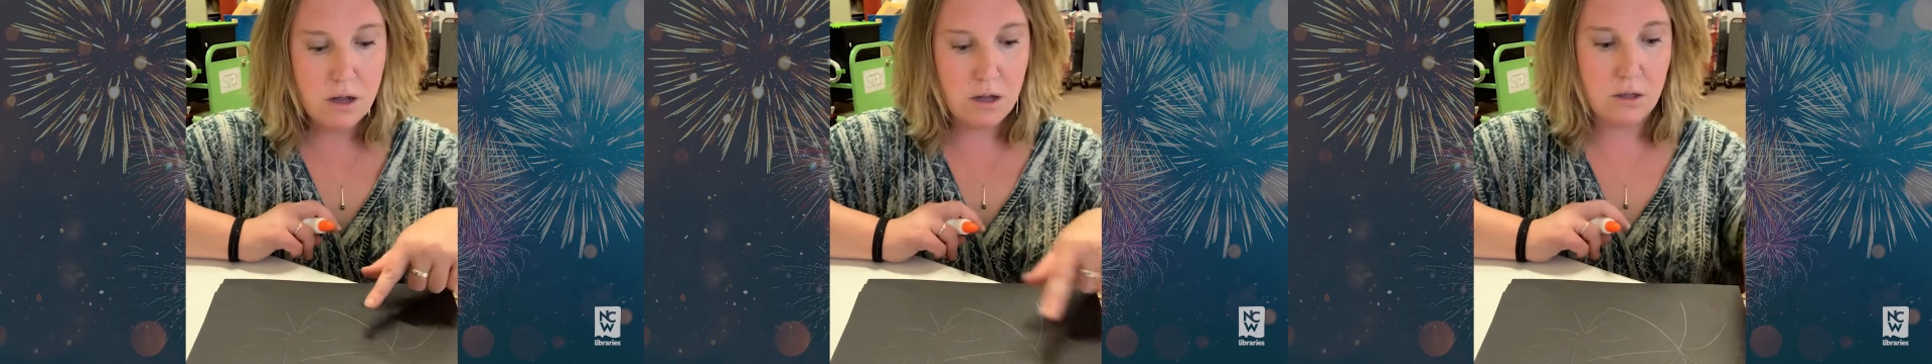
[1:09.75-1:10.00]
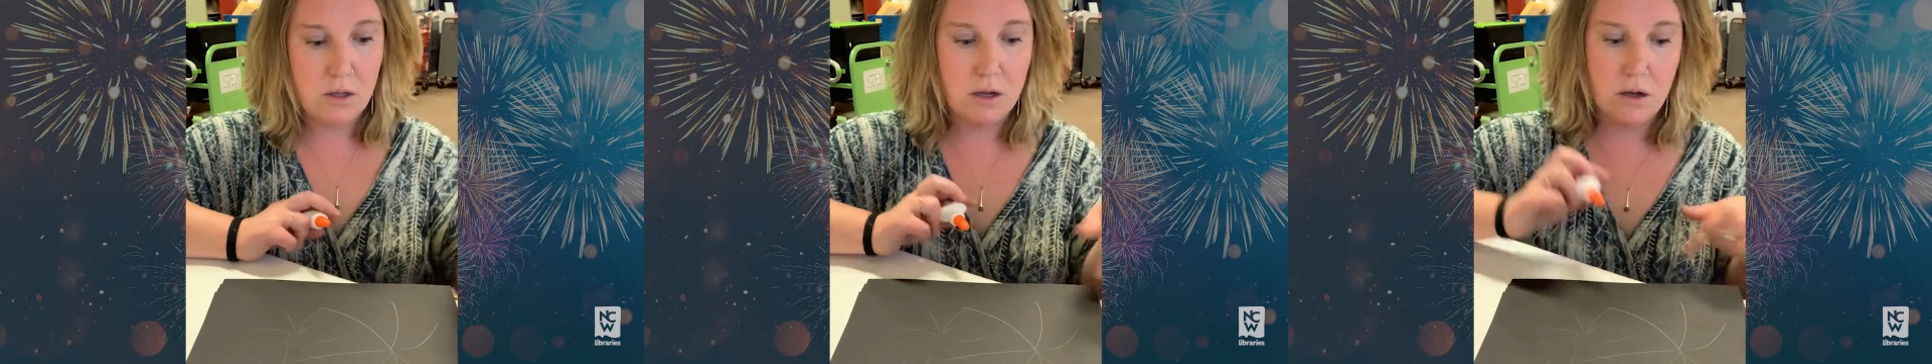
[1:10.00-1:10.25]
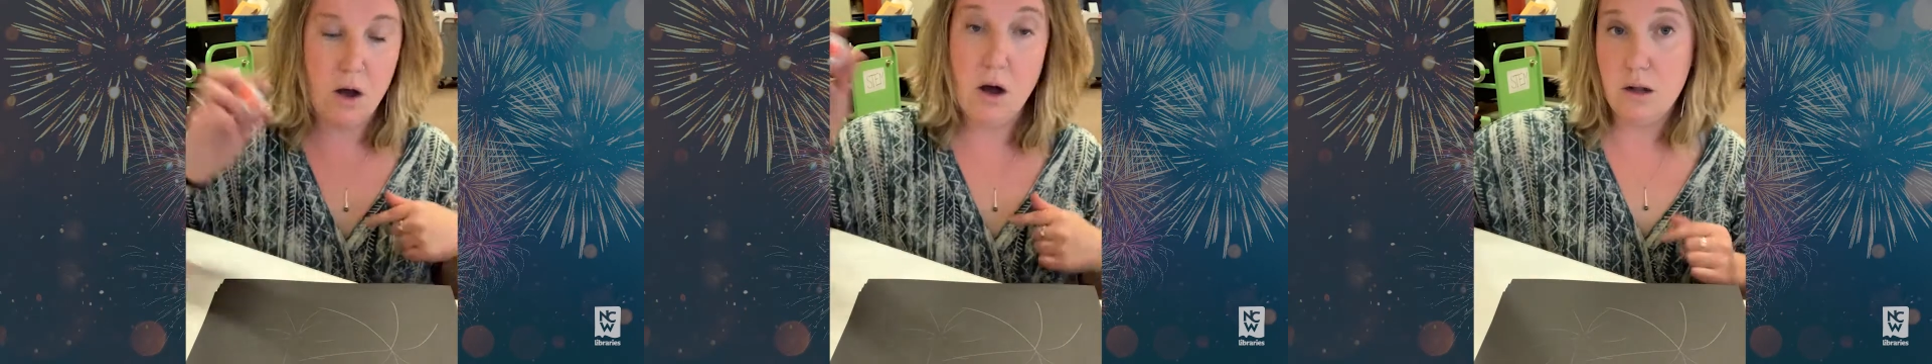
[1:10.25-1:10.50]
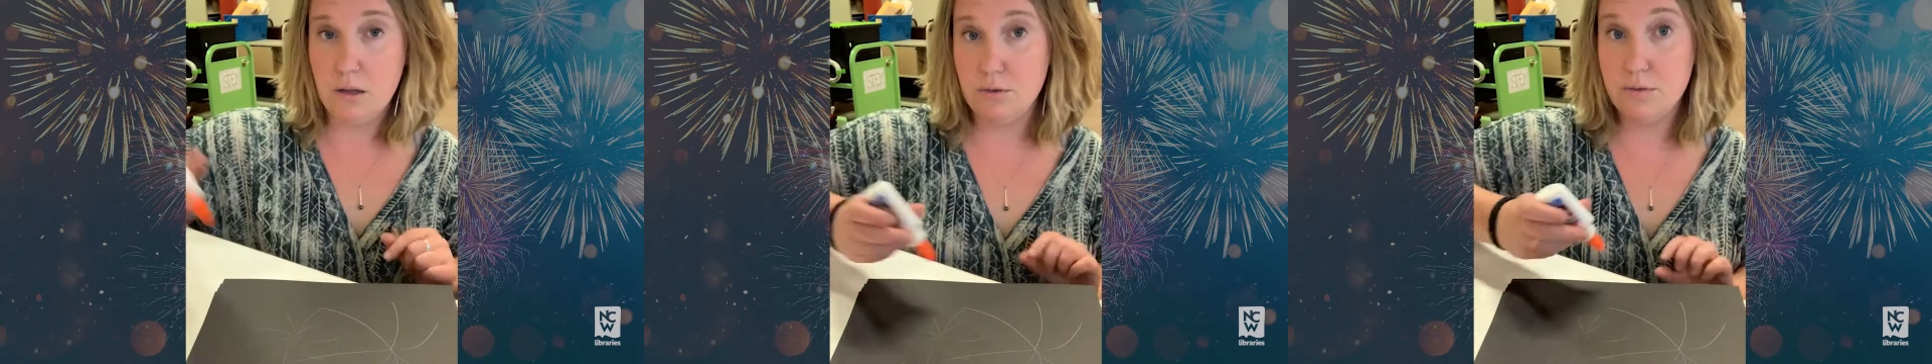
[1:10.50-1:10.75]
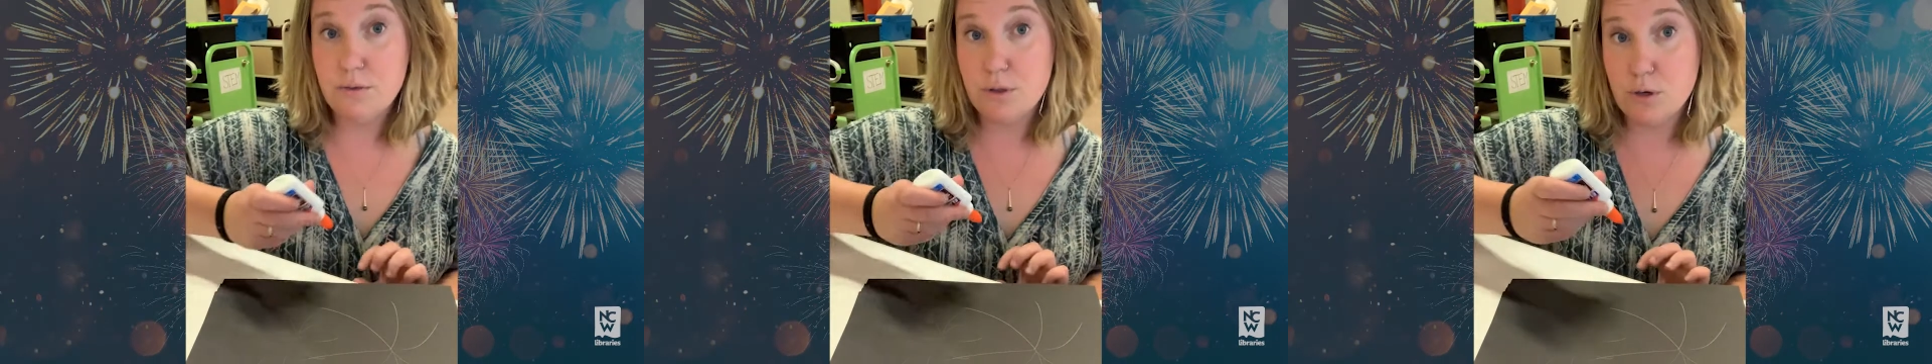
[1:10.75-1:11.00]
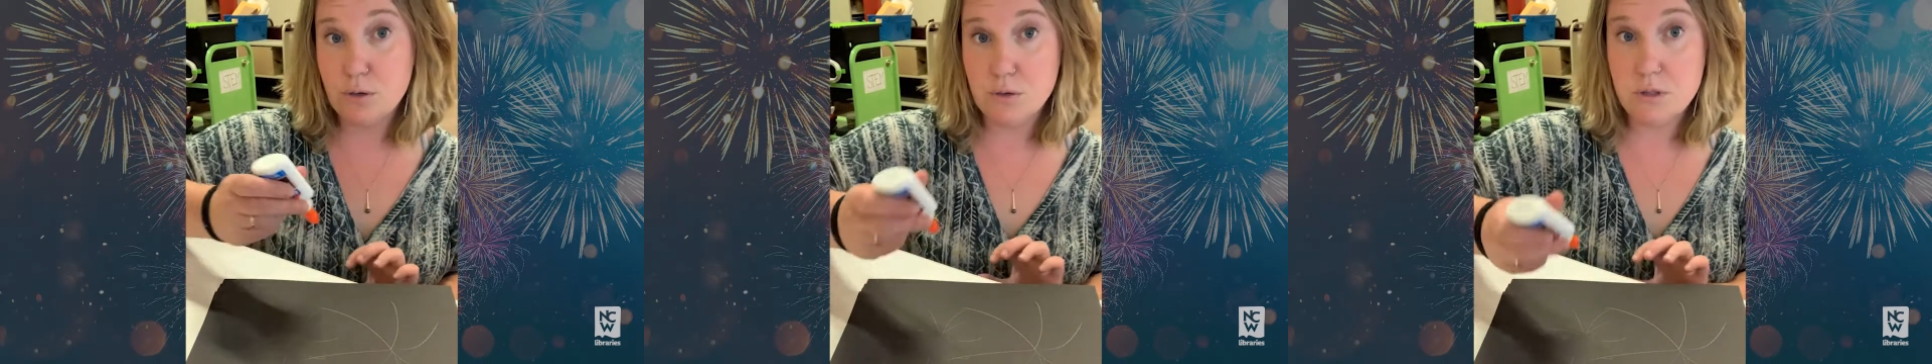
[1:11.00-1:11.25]
along all of
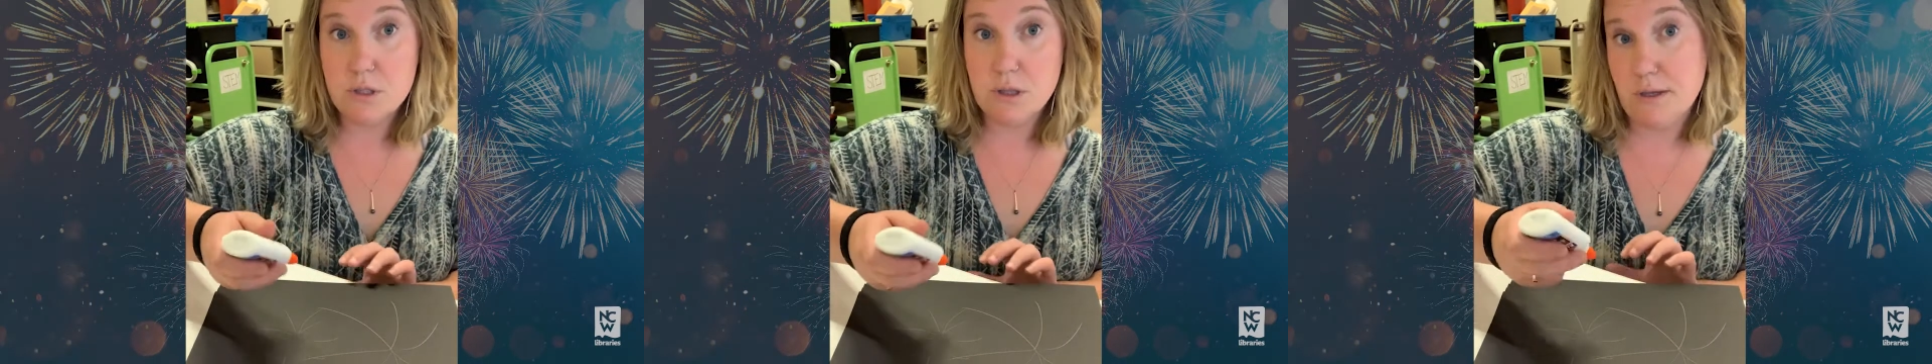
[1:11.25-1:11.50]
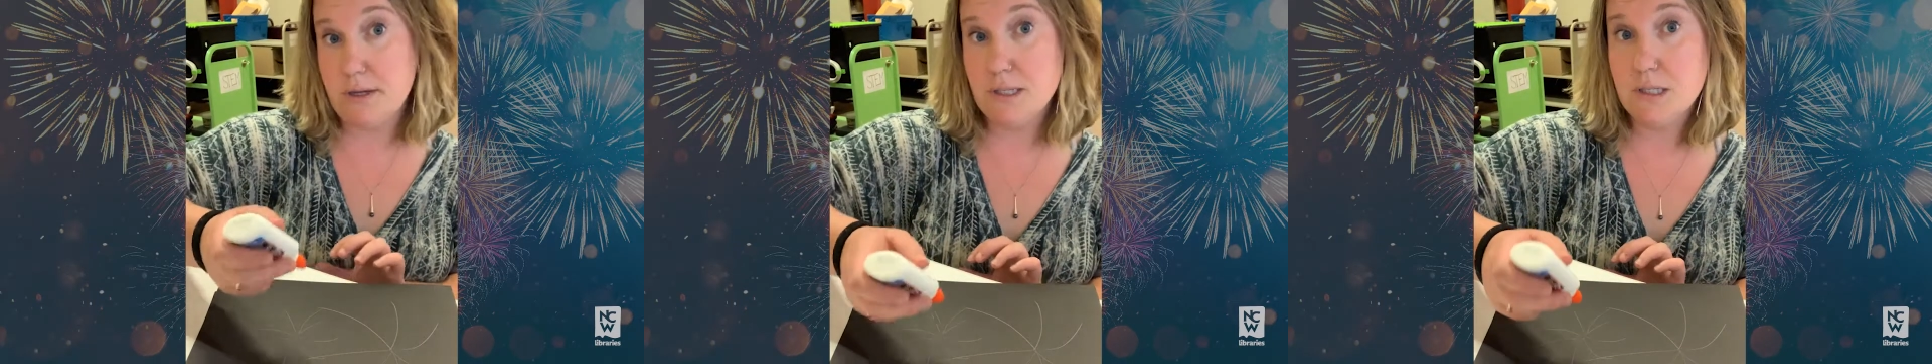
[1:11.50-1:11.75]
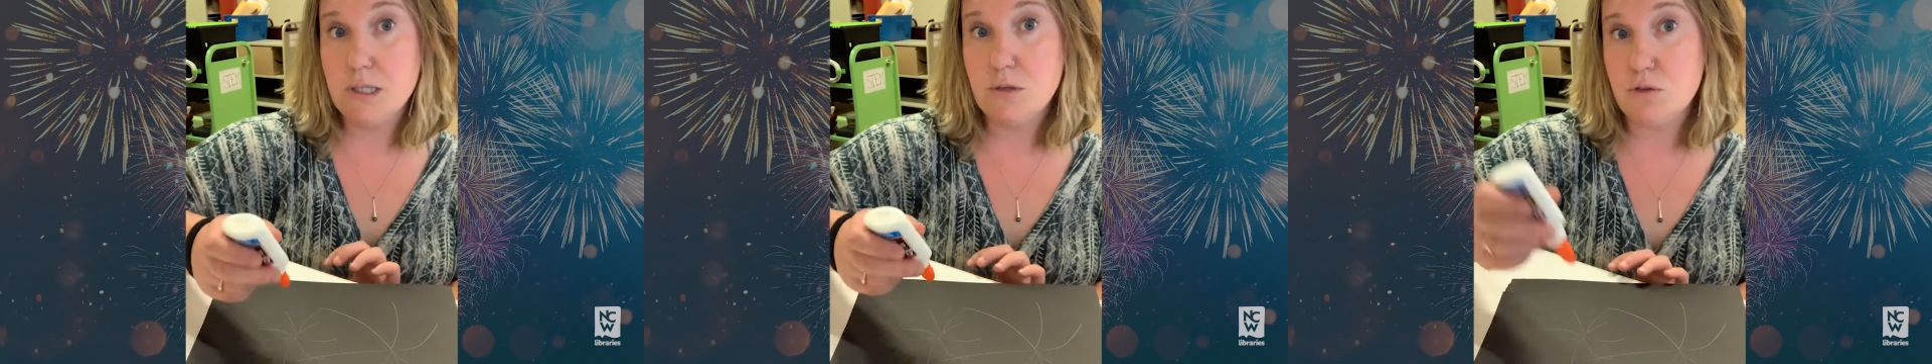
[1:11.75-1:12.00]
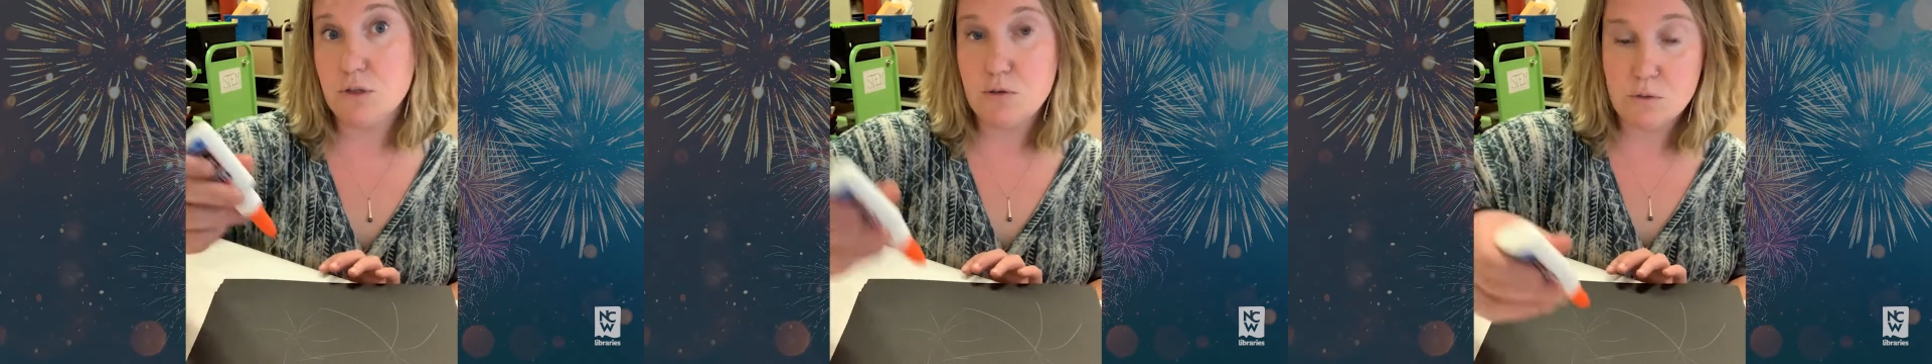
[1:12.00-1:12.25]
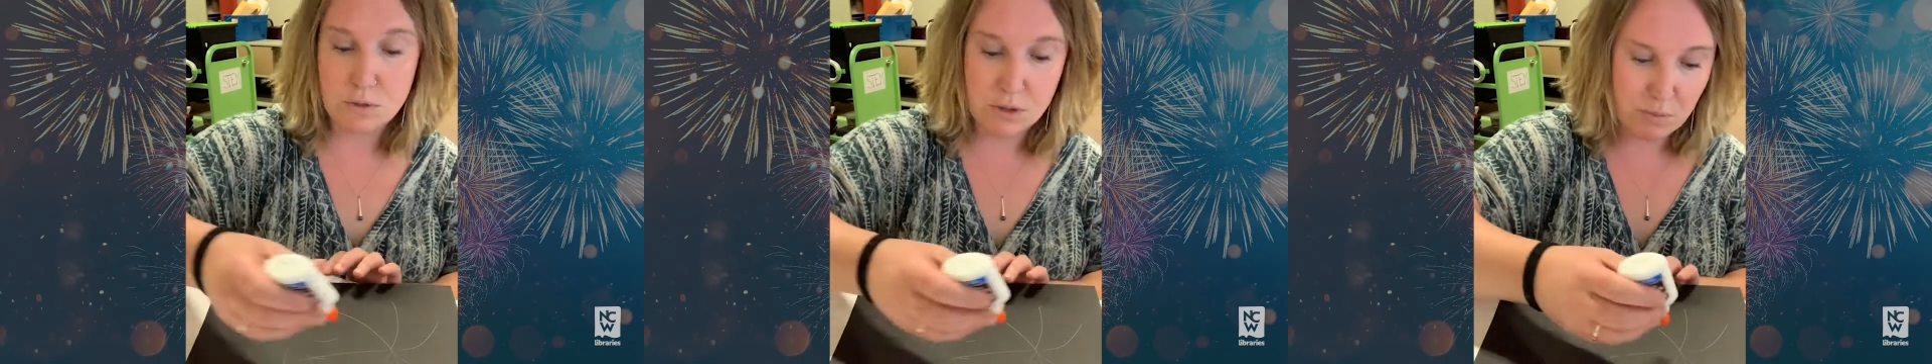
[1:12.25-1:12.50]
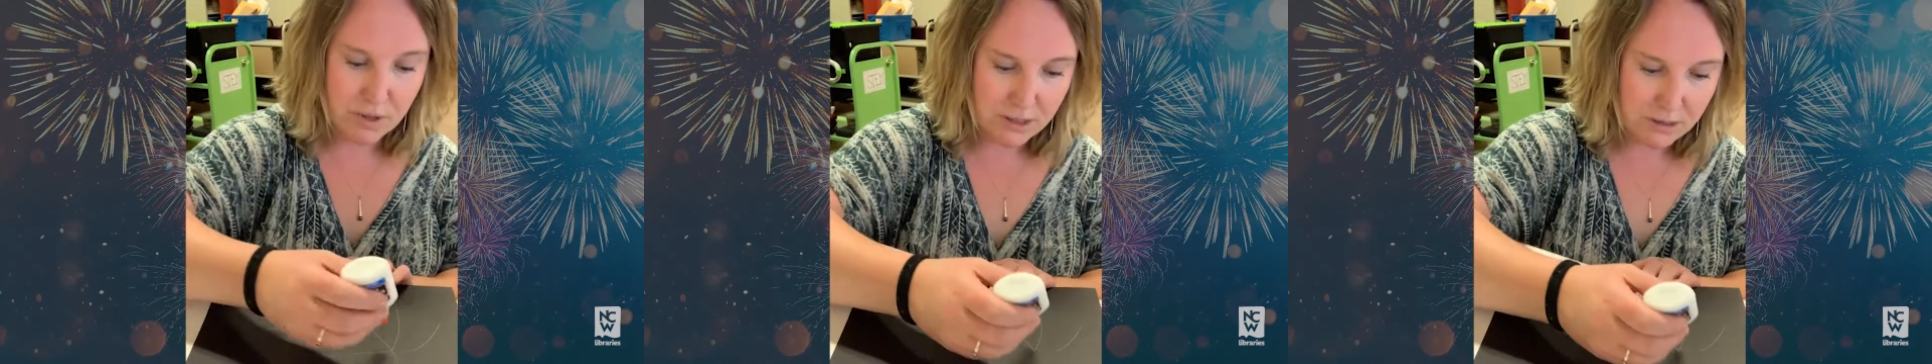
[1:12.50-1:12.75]
those lines that you just drew with the
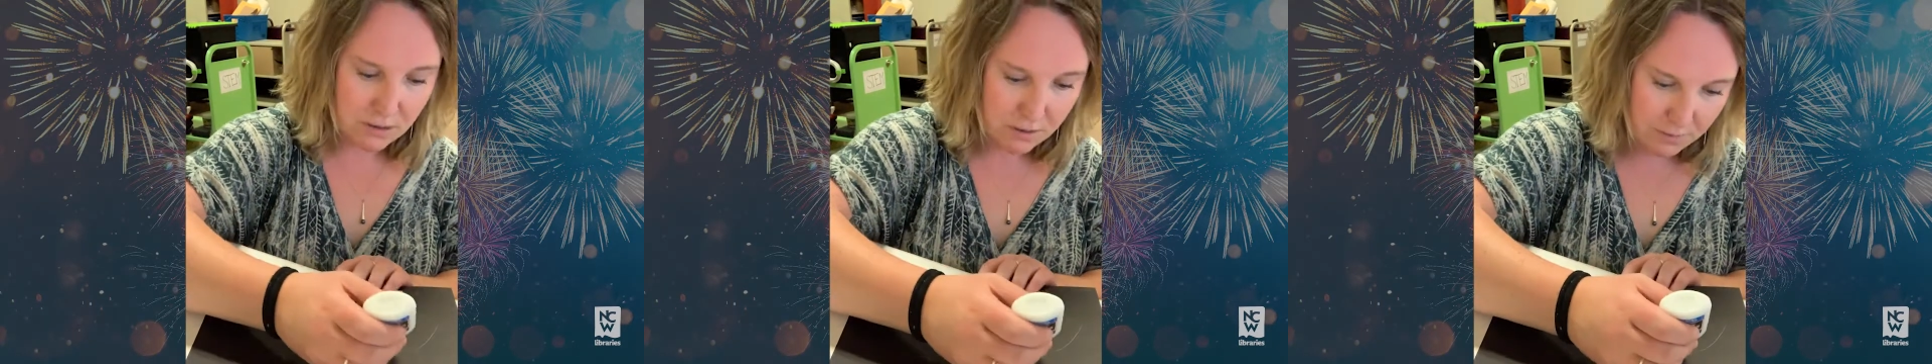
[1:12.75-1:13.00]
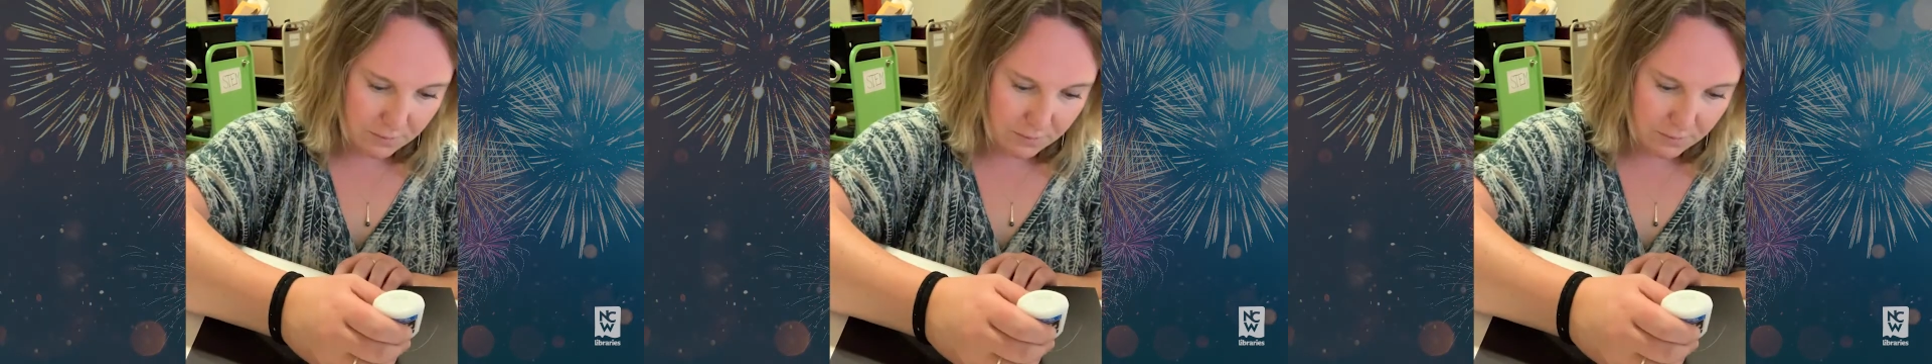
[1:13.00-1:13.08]
pencil.